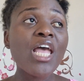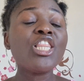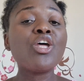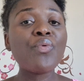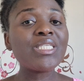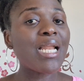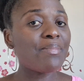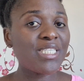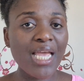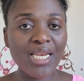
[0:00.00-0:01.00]
The reason I'm
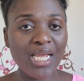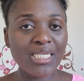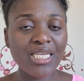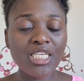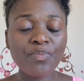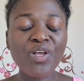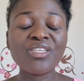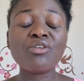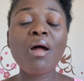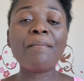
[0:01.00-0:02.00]
saying this is because
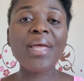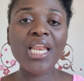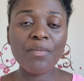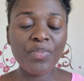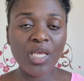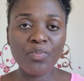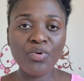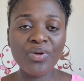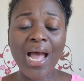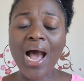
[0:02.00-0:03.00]
there are many
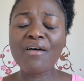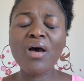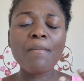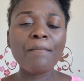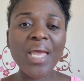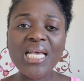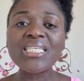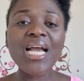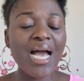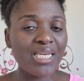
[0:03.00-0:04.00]
people that have
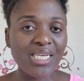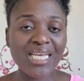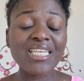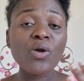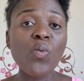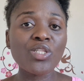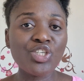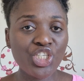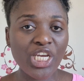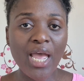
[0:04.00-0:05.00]
amazing ideas that they want to
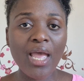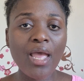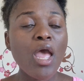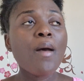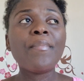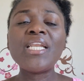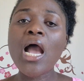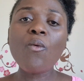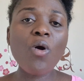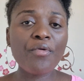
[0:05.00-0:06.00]
share, but they
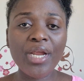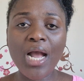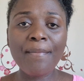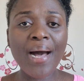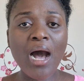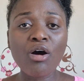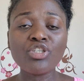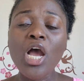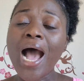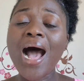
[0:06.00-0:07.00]
are worrying about
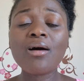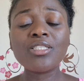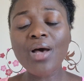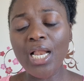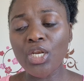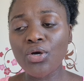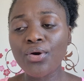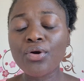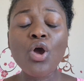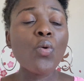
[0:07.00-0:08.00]
how do I
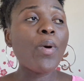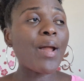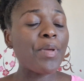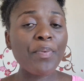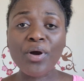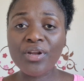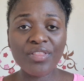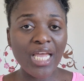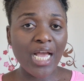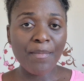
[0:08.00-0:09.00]
look? What are people going to
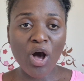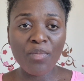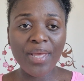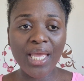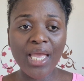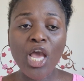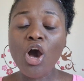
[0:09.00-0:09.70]
think about me?